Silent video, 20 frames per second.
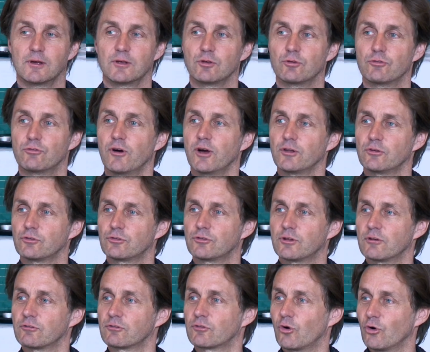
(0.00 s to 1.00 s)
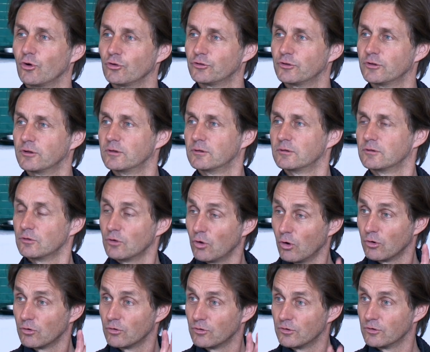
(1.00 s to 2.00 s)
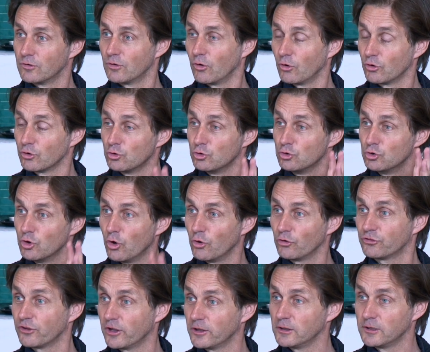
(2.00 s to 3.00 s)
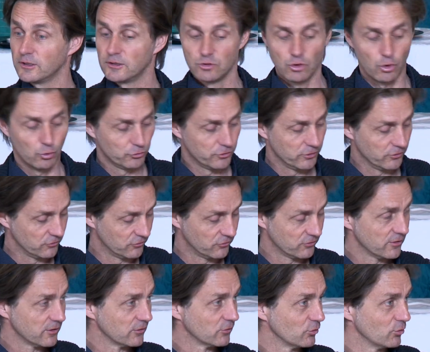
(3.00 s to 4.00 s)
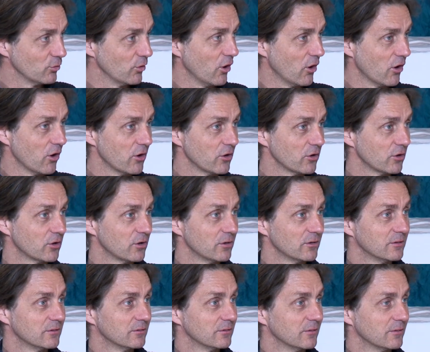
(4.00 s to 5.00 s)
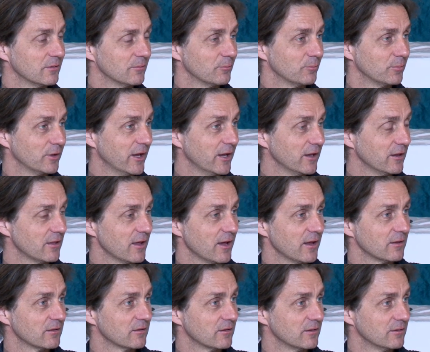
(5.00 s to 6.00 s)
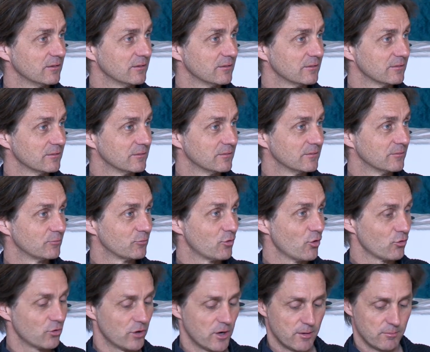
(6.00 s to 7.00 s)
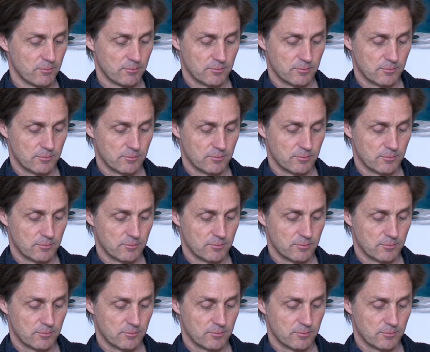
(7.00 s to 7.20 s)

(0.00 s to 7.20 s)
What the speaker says: You find yourself caught, or you suddenly notice that you are playing that program.